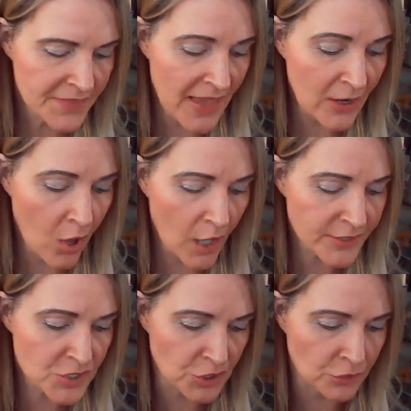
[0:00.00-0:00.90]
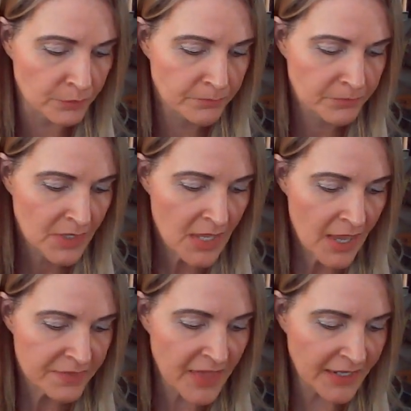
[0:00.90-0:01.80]
that haunt you,
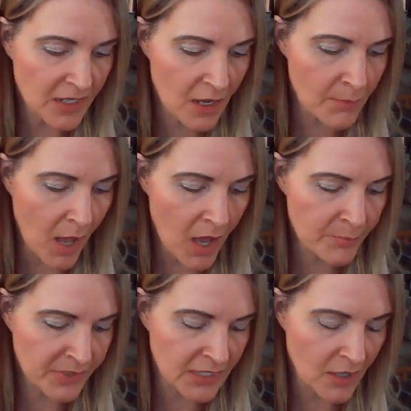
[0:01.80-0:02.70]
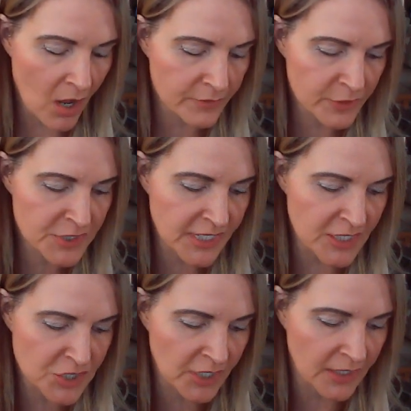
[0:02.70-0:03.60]
that come up in
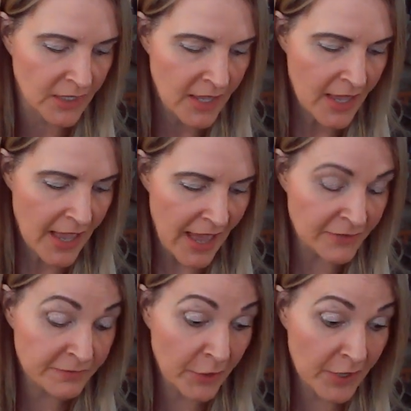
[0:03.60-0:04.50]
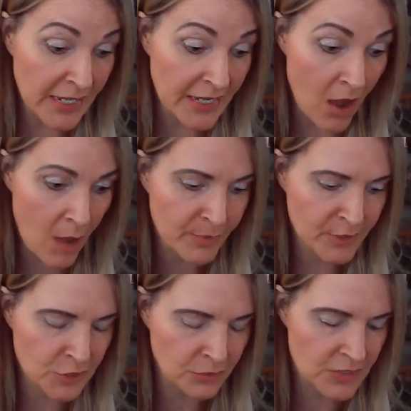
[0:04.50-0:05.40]
conversation at very
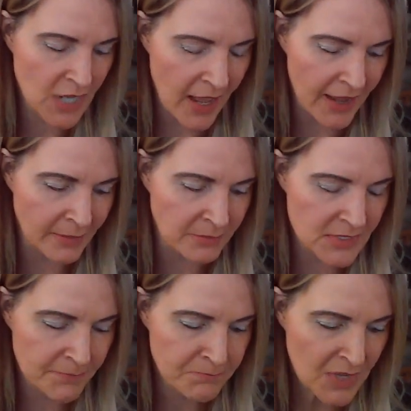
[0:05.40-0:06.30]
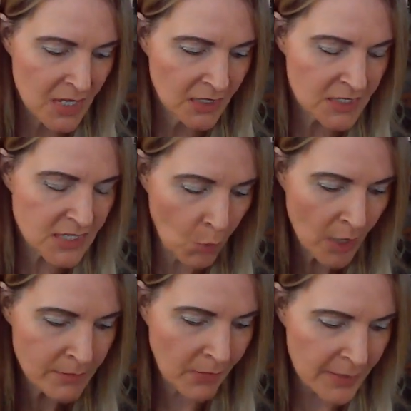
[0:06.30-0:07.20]
inopportune times.
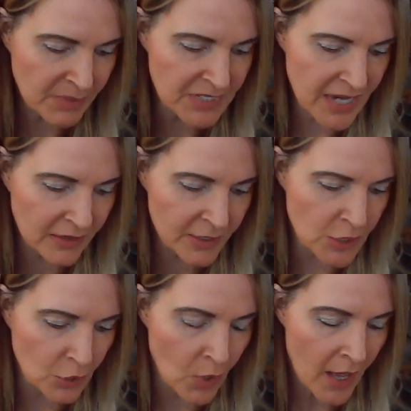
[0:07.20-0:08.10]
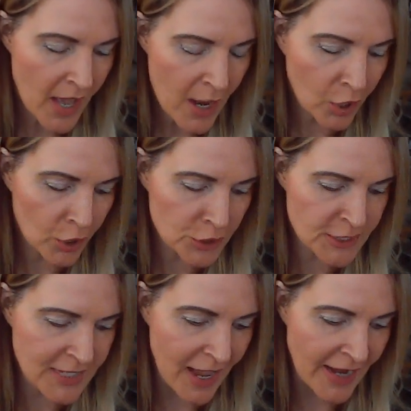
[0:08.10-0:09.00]
Someone might be telling you, Earth
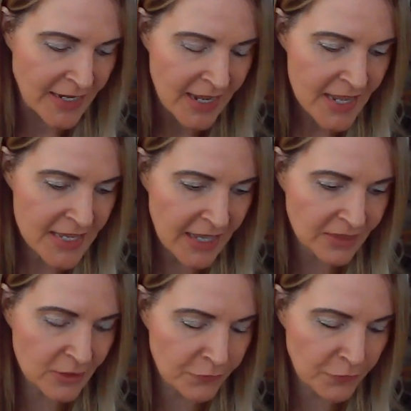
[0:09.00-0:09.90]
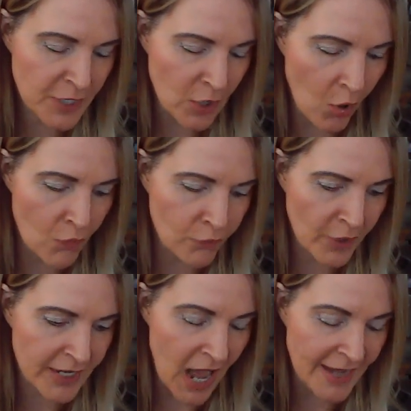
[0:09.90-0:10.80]
sign, get the freak
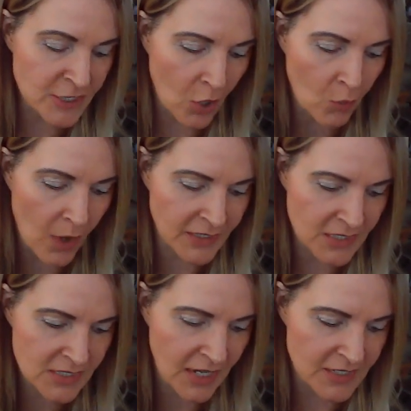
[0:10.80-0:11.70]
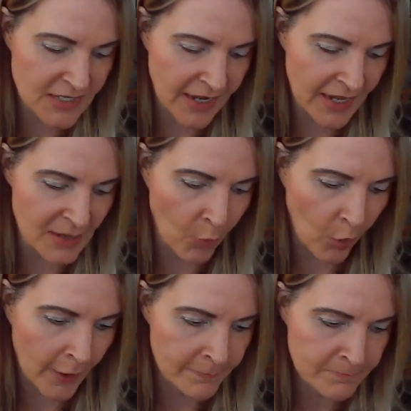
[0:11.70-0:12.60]
over it. I don't want to discuss it
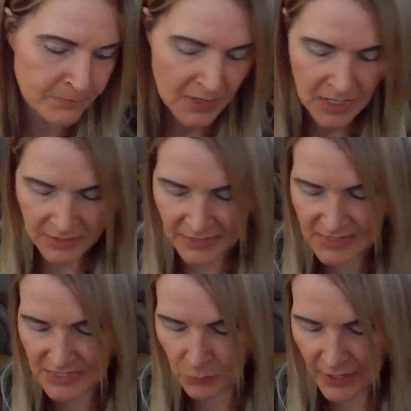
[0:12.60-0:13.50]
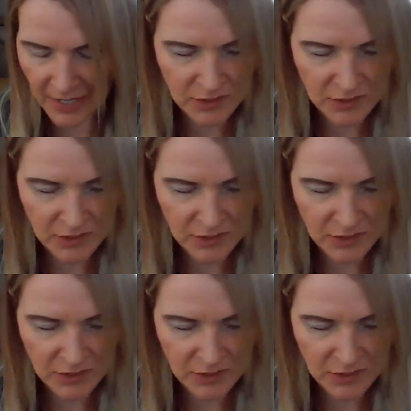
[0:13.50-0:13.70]
anymore. Let's see what